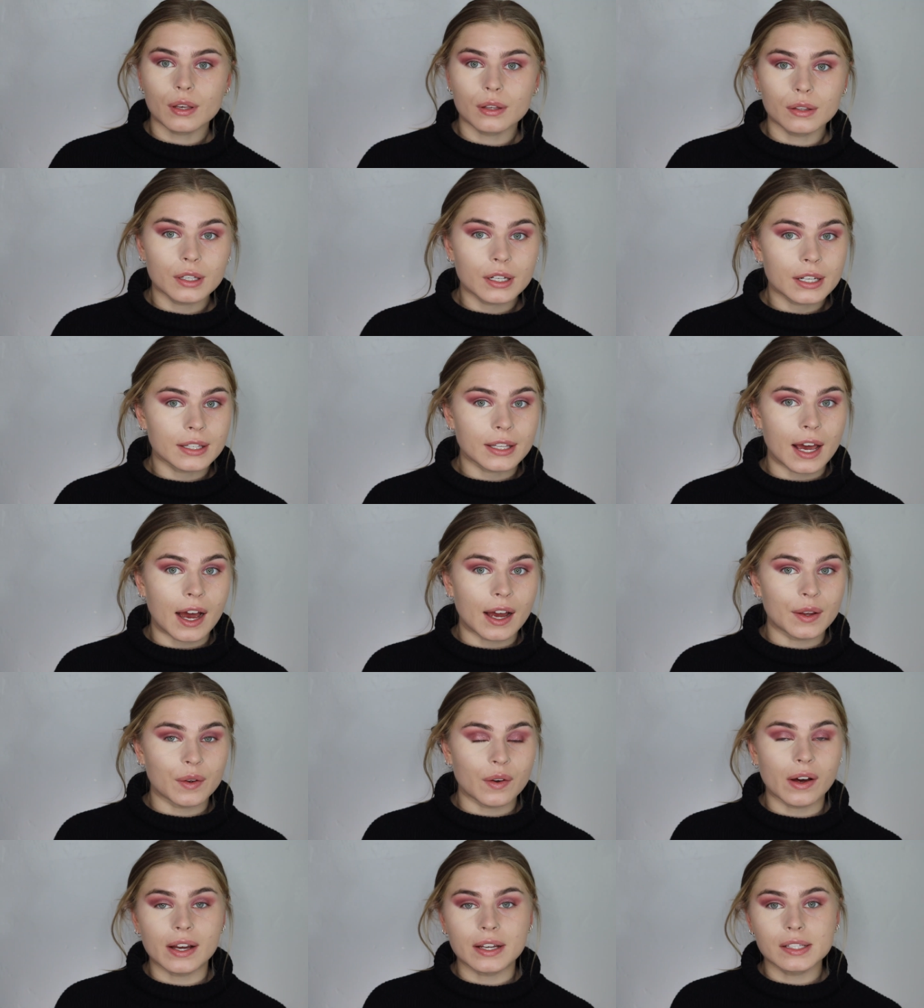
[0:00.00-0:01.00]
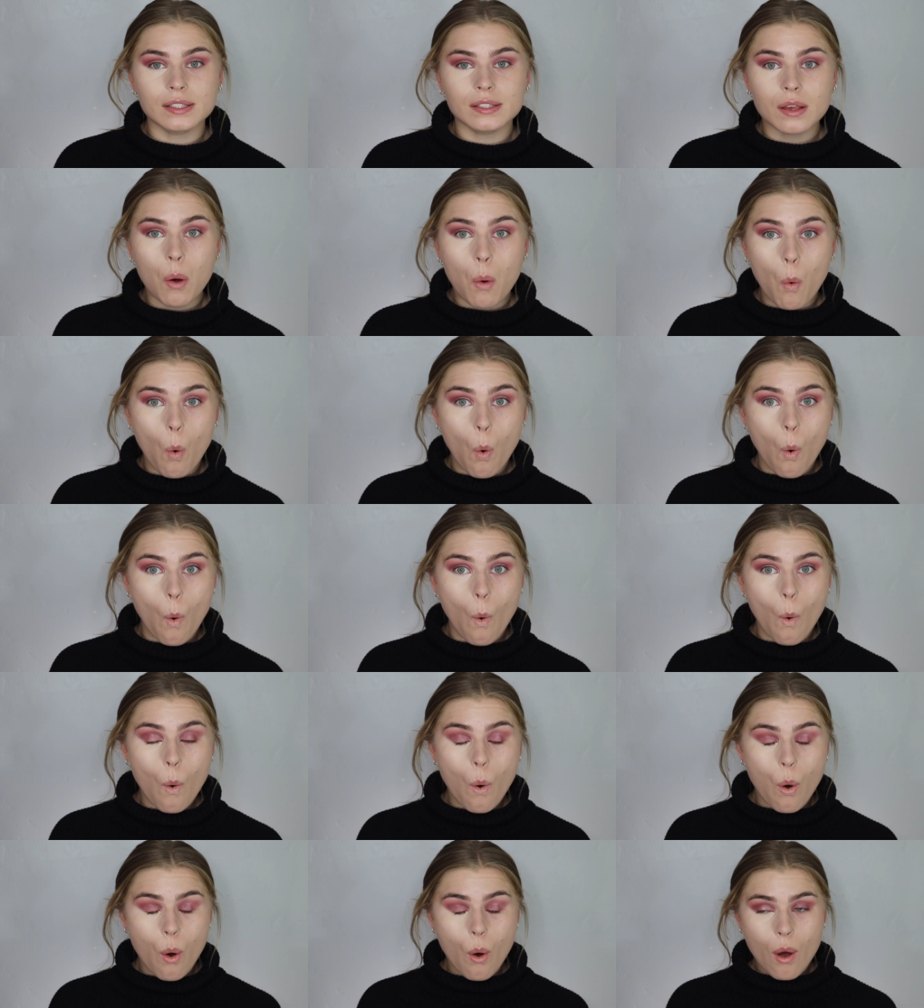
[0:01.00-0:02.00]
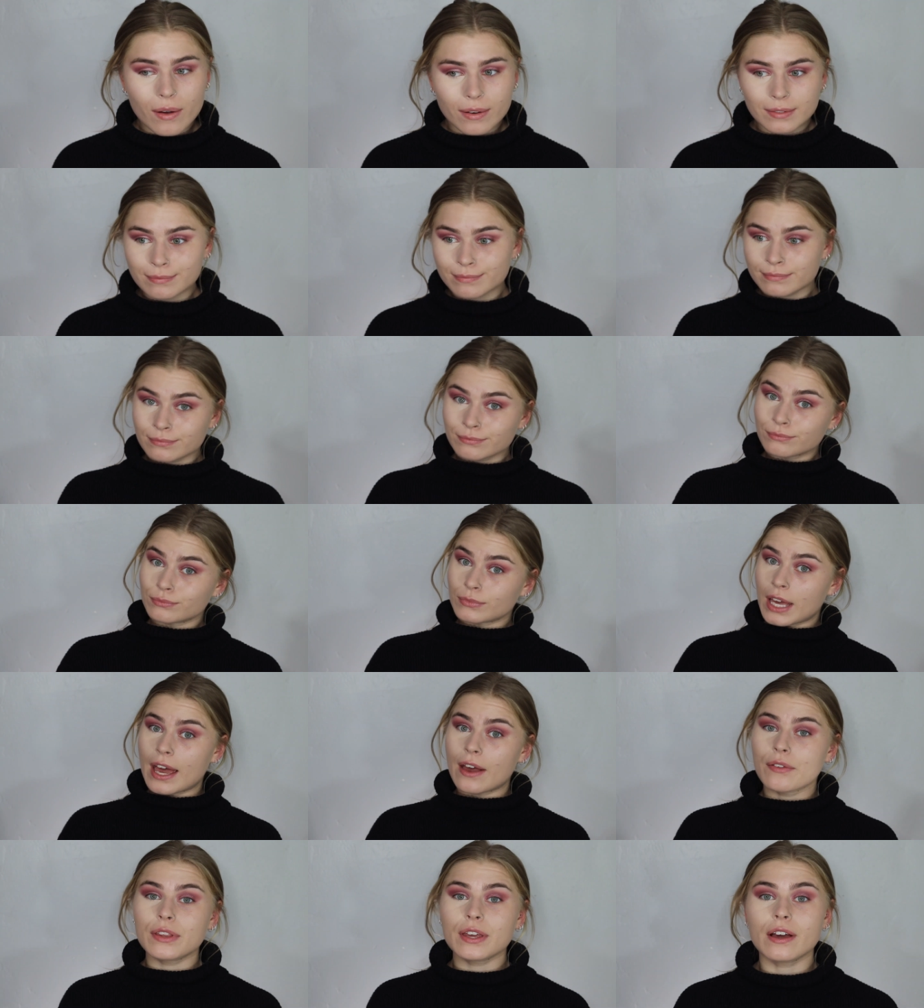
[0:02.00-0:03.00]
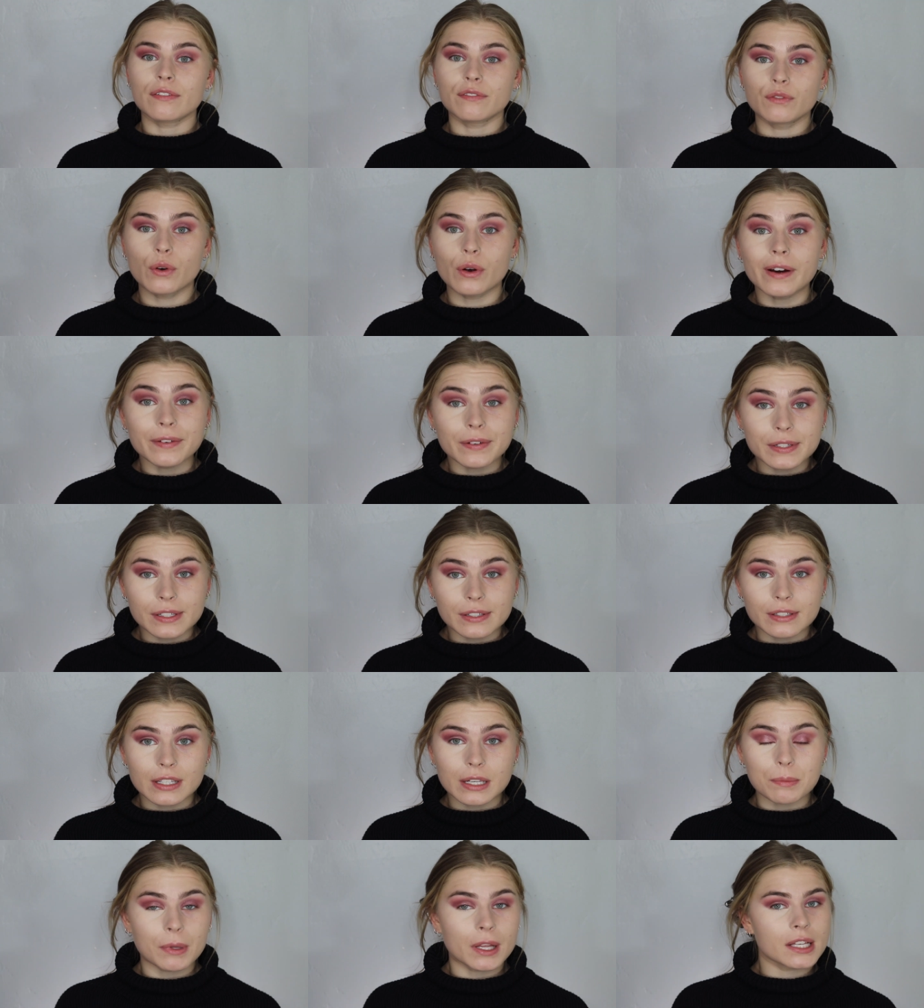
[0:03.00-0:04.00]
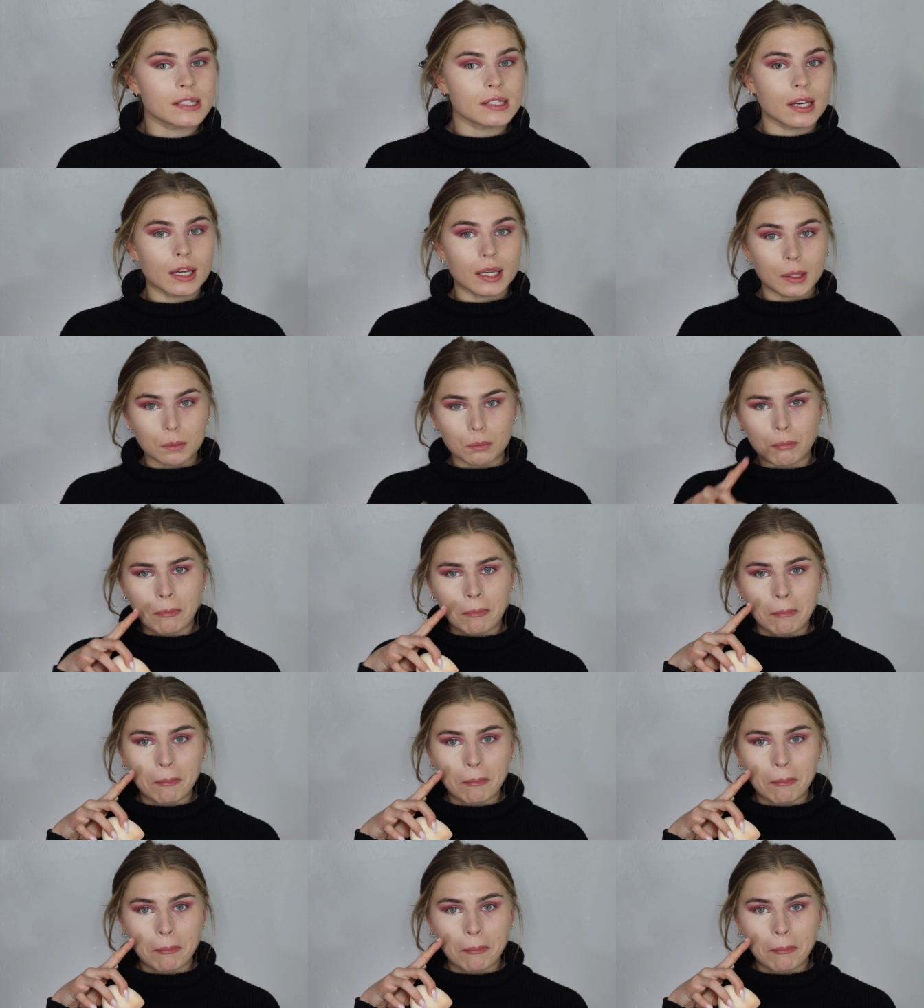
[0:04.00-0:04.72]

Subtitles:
look at that, you guys. Oh, I only got 4 hours of sleep last night.